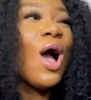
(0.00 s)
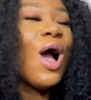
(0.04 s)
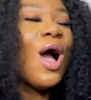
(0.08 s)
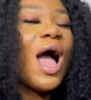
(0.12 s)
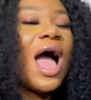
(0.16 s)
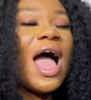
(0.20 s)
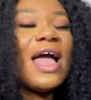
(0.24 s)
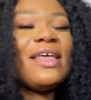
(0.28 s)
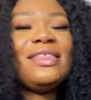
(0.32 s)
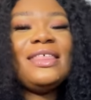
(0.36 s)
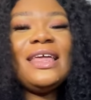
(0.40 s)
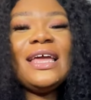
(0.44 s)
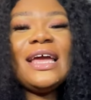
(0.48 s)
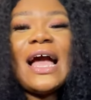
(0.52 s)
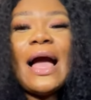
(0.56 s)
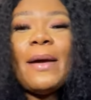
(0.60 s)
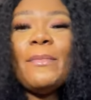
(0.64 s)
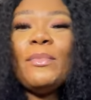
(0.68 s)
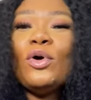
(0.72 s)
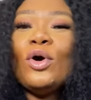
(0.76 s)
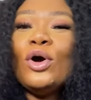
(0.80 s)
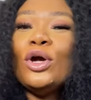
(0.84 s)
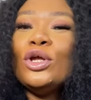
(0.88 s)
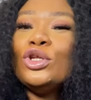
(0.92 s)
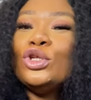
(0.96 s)
I think
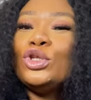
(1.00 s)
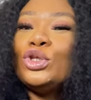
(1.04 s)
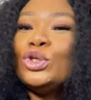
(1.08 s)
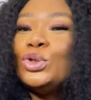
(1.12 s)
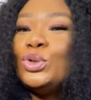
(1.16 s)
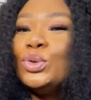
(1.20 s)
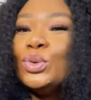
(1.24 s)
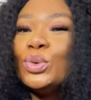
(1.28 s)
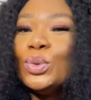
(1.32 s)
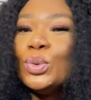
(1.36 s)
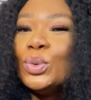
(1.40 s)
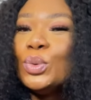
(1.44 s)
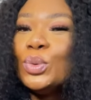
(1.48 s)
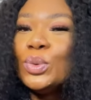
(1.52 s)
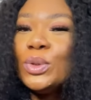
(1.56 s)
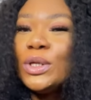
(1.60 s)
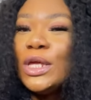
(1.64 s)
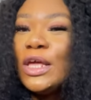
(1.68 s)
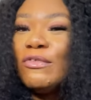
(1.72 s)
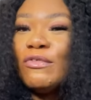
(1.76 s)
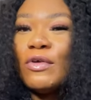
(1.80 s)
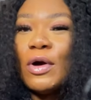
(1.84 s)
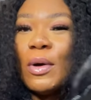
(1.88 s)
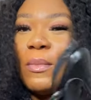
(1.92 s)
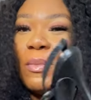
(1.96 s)
I'm going to
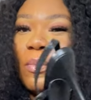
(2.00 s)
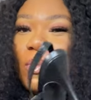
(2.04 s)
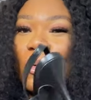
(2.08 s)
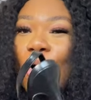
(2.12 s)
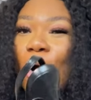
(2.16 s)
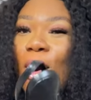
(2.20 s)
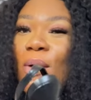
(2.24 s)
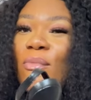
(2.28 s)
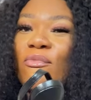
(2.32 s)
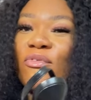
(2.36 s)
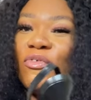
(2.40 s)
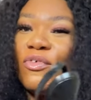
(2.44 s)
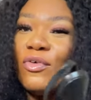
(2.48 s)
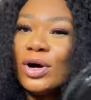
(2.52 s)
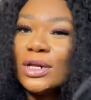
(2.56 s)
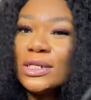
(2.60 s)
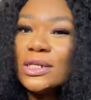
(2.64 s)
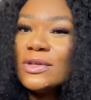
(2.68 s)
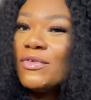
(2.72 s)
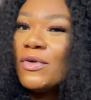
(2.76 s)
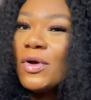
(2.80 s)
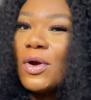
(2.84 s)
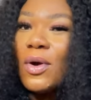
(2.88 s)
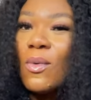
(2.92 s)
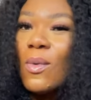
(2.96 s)
give up comfort
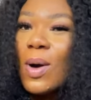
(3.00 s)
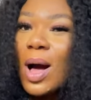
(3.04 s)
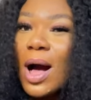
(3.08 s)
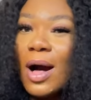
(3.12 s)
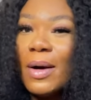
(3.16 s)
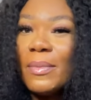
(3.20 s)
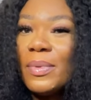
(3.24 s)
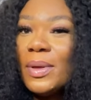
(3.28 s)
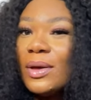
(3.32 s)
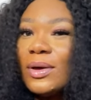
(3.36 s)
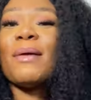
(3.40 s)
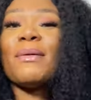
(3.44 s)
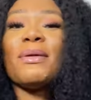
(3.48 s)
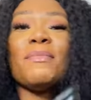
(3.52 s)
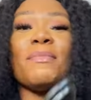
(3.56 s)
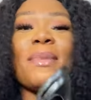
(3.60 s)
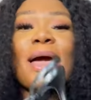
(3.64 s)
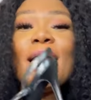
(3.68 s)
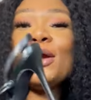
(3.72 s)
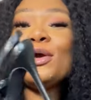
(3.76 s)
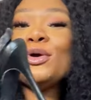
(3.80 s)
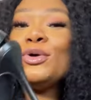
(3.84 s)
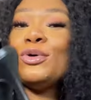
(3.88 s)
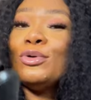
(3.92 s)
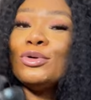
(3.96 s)
for a while, because in
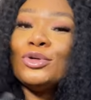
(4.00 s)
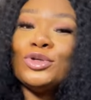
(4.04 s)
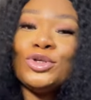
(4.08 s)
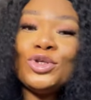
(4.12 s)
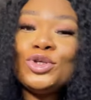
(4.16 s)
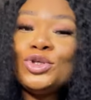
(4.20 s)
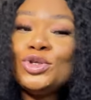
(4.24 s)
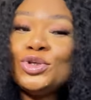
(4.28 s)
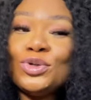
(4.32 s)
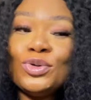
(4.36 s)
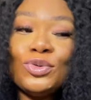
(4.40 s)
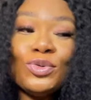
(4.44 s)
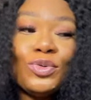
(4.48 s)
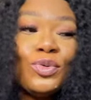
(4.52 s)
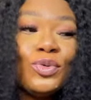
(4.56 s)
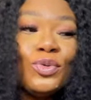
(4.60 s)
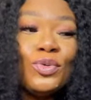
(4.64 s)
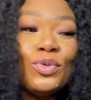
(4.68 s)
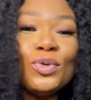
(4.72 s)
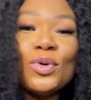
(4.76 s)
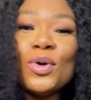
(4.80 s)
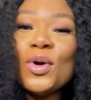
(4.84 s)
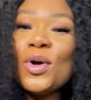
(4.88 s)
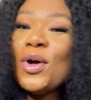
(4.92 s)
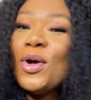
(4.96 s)
my good
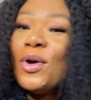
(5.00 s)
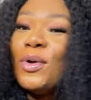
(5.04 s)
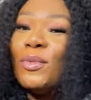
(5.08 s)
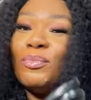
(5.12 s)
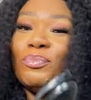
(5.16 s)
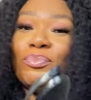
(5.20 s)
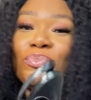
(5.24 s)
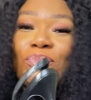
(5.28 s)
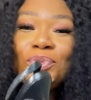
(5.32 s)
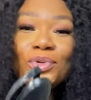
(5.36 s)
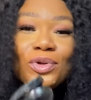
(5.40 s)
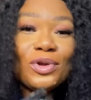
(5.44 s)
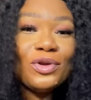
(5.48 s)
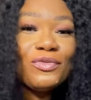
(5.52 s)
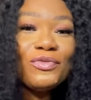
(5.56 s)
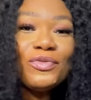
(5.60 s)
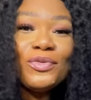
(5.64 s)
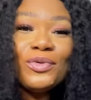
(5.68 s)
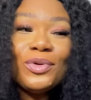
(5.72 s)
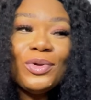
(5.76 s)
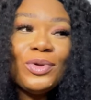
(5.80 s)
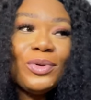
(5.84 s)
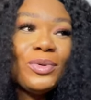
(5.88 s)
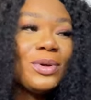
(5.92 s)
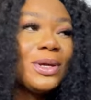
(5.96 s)
shoe,
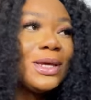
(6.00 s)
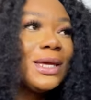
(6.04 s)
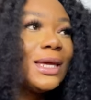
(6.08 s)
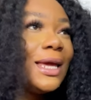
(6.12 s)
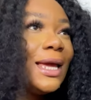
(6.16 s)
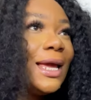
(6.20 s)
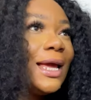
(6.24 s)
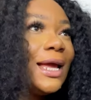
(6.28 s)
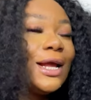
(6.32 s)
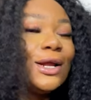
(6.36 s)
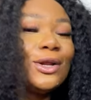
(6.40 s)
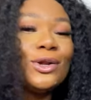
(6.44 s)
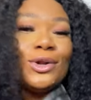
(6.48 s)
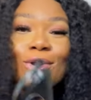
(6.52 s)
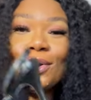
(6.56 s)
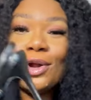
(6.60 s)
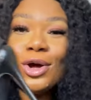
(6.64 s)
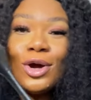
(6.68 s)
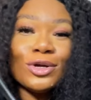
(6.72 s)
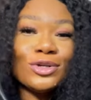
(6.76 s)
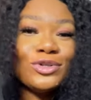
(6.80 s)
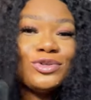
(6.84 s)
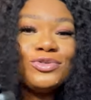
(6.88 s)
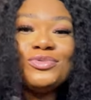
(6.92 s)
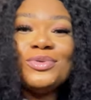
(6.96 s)
beautiful looking,
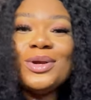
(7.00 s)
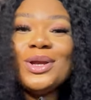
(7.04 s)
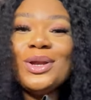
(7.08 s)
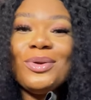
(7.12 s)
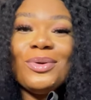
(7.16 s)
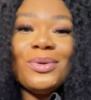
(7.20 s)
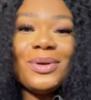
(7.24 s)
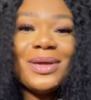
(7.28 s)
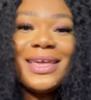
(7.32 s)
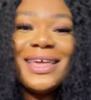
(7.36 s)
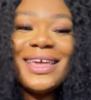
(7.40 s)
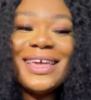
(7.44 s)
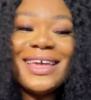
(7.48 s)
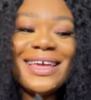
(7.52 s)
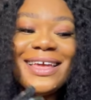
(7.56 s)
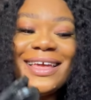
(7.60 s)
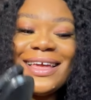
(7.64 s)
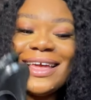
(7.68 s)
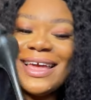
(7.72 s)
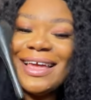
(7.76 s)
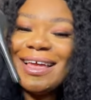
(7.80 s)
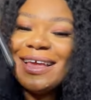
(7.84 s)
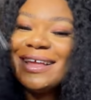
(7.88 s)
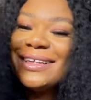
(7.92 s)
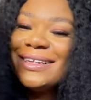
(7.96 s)
luxury
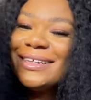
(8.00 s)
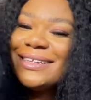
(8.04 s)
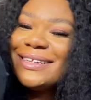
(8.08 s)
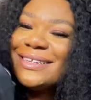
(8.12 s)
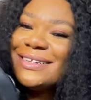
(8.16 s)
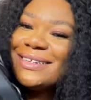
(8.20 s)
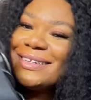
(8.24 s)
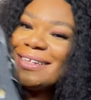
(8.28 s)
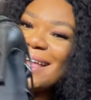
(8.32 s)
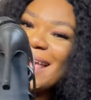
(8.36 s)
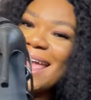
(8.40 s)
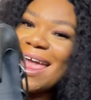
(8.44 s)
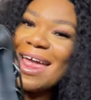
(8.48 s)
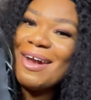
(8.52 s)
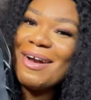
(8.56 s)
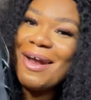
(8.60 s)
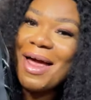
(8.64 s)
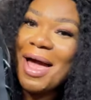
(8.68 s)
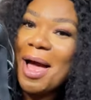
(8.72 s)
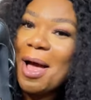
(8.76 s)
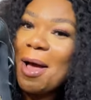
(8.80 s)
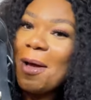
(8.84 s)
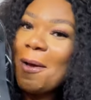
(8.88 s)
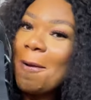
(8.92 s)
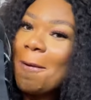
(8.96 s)
looking
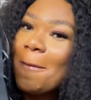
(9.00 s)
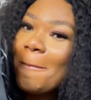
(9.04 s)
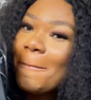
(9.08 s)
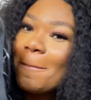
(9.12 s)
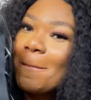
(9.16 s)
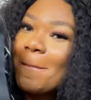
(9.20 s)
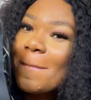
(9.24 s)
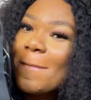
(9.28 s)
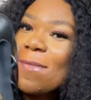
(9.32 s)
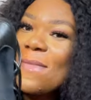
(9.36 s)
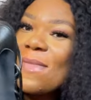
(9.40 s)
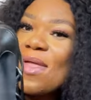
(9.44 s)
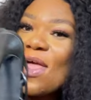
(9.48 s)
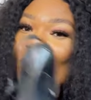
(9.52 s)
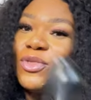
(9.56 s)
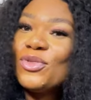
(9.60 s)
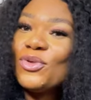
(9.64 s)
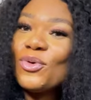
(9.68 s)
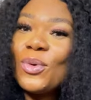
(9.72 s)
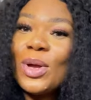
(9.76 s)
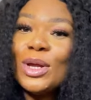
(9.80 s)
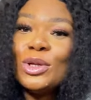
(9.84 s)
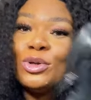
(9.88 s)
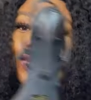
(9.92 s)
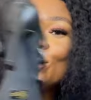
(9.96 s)
era,
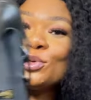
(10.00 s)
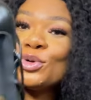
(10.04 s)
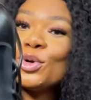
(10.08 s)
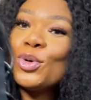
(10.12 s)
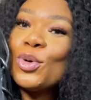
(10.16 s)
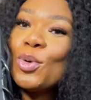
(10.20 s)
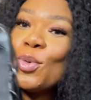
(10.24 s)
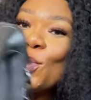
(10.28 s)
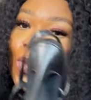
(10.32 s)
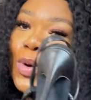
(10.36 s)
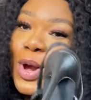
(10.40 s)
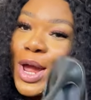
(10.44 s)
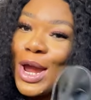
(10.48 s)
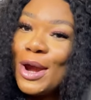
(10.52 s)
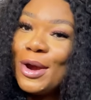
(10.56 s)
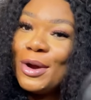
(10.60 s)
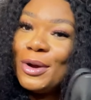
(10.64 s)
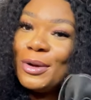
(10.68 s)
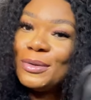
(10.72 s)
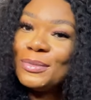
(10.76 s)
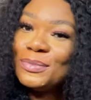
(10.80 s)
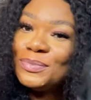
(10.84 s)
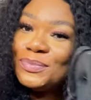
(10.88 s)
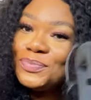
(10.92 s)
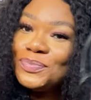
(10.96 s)
so we're just going to
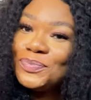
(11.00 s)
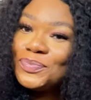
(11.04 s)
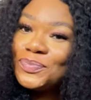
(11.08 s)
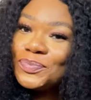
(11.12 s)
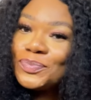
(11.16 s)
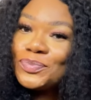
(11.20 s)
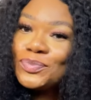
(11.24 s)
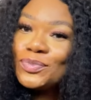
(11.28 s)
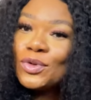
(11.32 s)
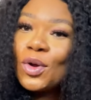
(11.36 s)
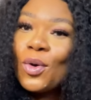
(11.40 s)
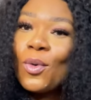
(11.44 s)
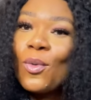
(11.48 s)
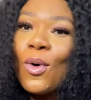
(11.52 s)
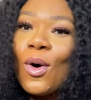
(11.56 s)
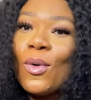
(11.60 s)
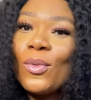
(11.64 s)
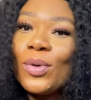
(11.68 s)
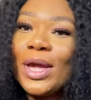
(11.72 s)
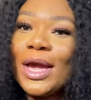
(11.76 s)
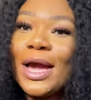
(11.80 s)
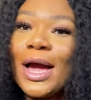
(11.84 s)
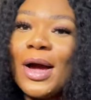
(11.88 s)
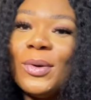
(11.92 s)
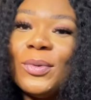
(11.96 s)
wear what
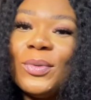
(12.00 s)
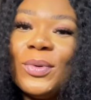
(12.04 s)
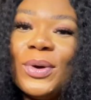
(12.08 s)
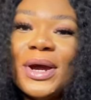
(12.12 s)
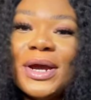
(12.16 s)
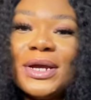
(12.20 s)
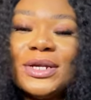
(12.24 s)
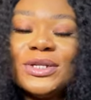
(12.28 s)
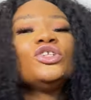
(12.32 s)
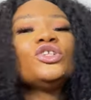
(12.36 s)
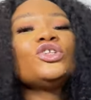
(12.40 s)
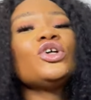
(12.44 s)
we can wear.